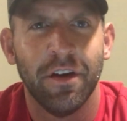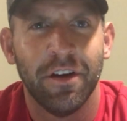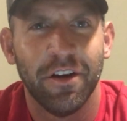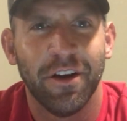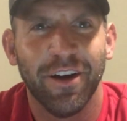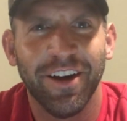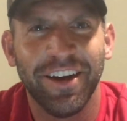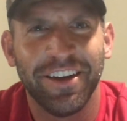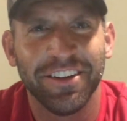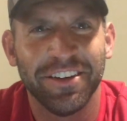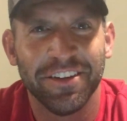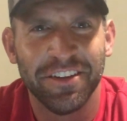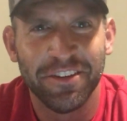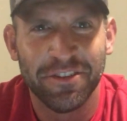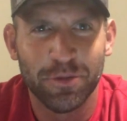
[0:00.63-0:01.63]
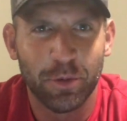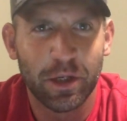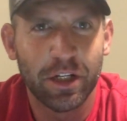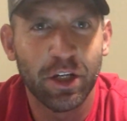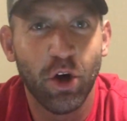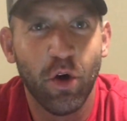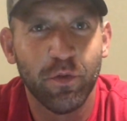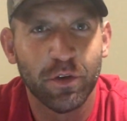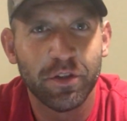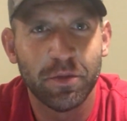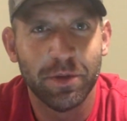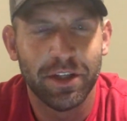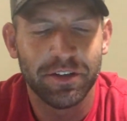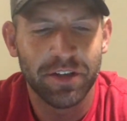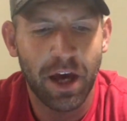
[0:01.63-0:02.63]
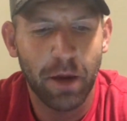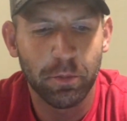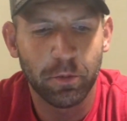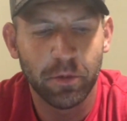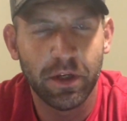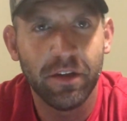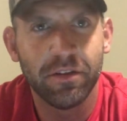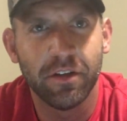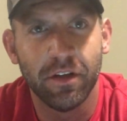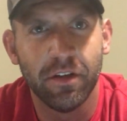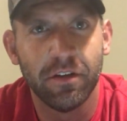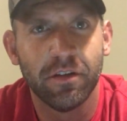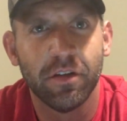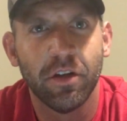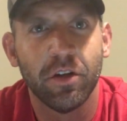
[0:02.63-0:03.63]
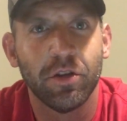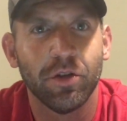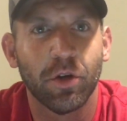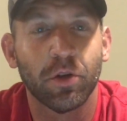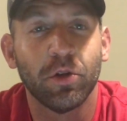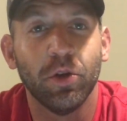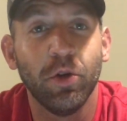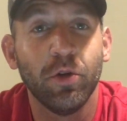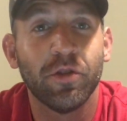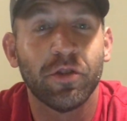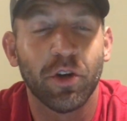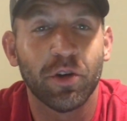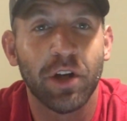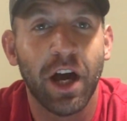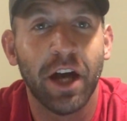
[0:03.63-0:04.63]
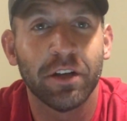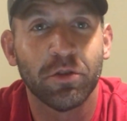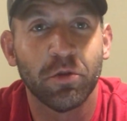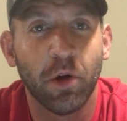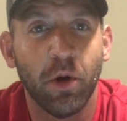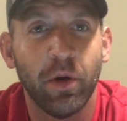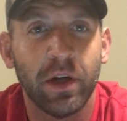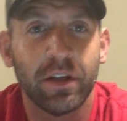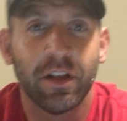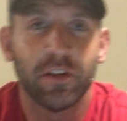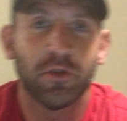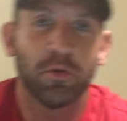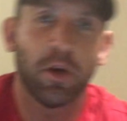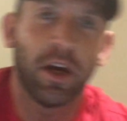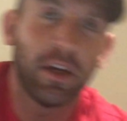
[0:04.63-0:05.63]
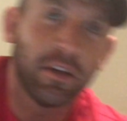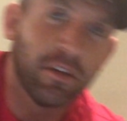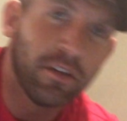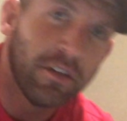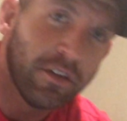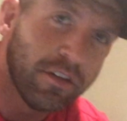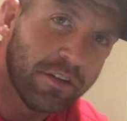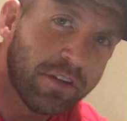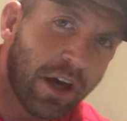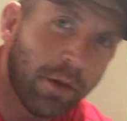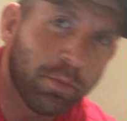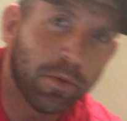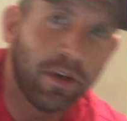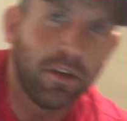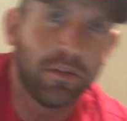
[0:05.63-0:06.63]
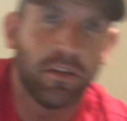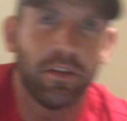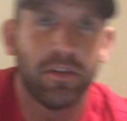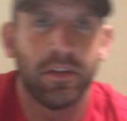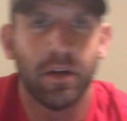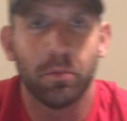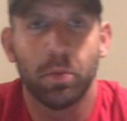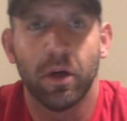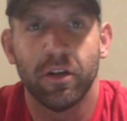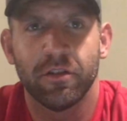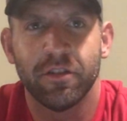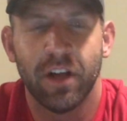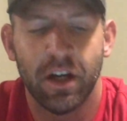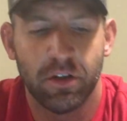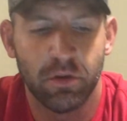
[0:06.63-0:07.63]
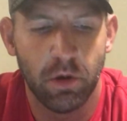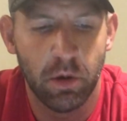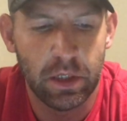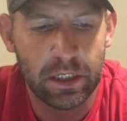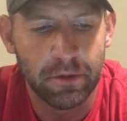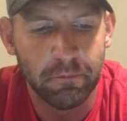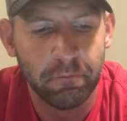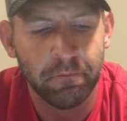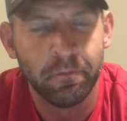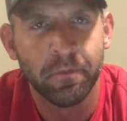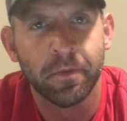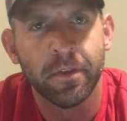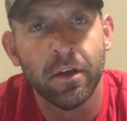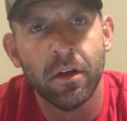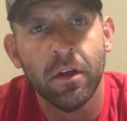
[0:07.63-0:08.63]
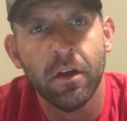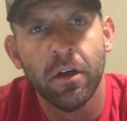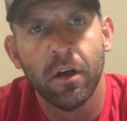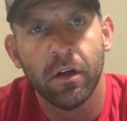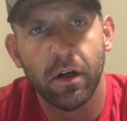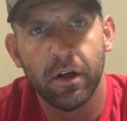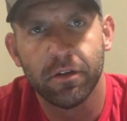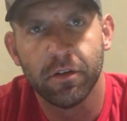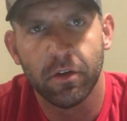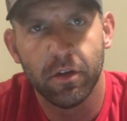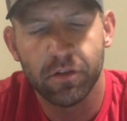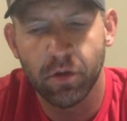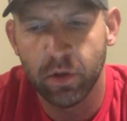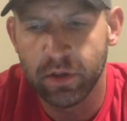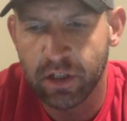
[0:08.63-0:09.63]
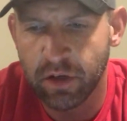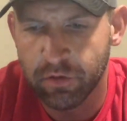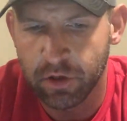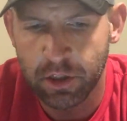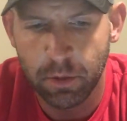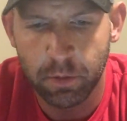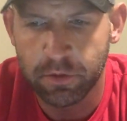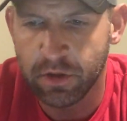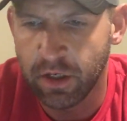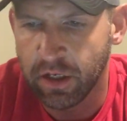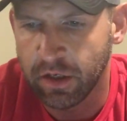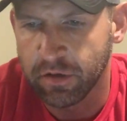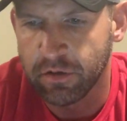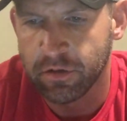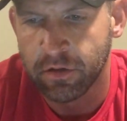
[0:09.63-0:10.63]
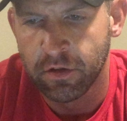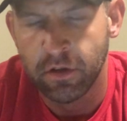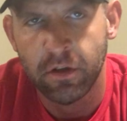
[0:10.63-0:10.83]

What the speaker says: All right, so we're gonna go over some of the top reasons your glutes are not growing. That's right, top reasons that butt is not growing. All right, so let's go ahead and cover a couple things.